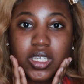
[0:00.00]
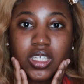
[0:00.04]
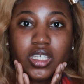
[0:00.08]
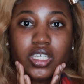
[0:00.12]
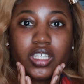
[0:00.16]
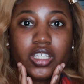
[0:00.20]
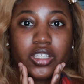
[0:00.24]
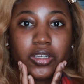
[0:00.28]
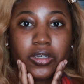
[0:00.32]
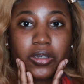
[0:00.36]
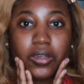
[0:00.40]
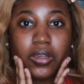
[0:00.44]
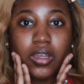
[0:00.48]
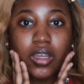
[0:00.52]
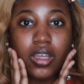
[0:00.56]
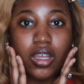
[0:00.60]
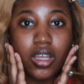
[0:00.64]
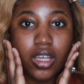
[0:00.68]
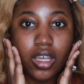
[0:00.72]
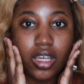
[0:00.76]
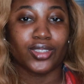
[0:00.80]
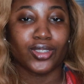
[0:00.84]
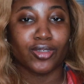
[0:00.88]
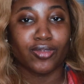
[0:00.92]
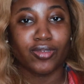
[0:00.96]
here.
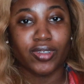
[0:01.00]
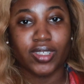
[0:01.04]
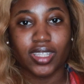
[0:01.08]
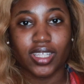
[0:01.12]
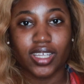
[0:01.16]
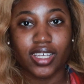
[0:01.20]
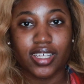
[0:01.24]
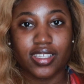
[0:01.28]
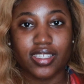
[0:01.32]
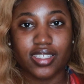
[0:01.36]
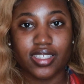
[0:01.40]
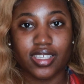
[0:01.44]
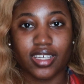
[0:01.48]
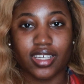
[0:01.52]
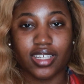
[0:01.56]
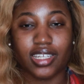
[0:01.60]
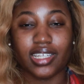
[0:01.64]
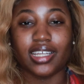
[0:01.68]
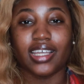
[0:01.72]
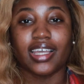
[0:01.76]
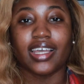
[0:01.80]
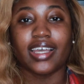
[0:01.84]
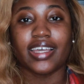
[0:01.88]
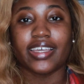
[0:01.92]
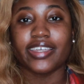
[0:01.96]
So with that
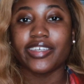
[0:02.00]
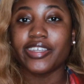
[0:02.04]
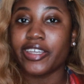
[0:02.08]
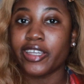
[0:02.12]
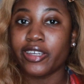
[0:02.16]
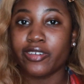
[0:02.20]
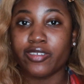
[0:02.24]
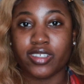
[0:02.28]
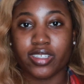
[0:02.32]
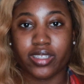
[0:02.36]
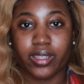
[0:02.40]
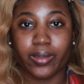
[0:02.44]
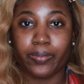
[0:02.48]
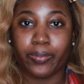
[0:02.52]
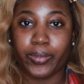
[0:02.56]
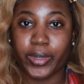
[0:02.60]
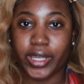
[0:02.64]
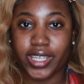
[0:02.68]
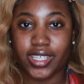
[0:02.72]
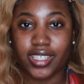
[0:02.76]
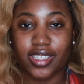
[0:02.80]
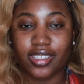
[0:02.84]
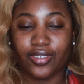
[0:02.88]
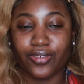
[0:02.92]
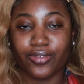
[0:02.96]
said, here is the
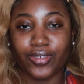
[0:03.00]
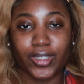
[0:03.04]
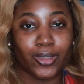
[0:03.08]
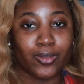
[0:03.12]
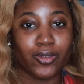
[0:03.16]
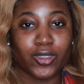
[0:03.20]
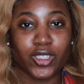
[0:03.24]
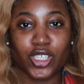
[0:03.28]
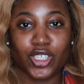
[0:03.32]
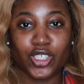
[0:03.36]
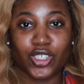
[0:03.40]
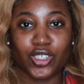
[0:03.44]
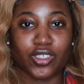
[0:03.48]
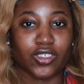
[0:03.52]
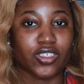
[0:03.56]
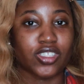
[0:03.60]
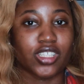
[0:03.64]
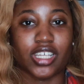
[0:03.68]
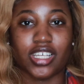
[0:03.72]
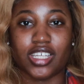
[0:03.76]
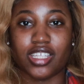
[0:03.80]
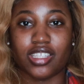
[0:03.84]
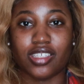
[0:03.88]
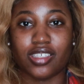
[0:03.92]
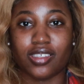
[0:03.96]
best foundation
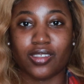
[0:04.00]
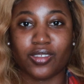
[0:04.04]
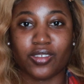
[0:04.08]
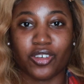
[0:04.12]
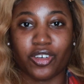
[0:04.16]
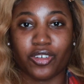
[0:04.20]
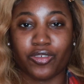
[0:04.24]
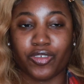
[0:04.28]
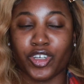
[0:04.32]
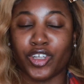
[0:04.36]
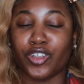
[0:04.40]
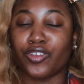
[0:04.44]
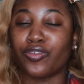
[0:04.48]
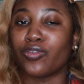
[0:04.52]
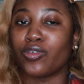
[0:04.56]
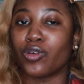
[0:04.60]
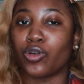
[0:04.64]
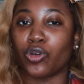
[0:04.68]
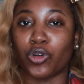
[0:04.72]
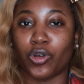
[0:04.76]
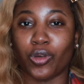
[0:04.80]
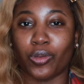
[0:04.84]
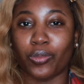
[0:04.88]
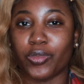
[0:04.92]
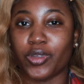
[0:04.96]
I discovered for
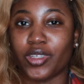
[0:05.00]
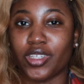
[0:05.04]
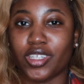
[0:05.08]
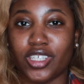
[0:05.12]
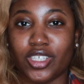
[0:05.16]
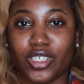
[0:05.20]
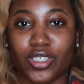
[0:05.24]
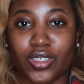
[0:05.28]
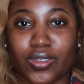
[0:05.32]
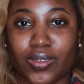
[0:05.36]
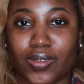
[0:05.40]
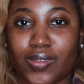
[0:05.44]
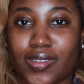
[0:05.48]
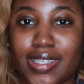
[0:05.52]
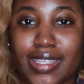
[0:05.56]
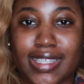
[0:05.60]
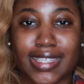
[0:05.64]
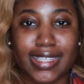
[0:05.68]
combination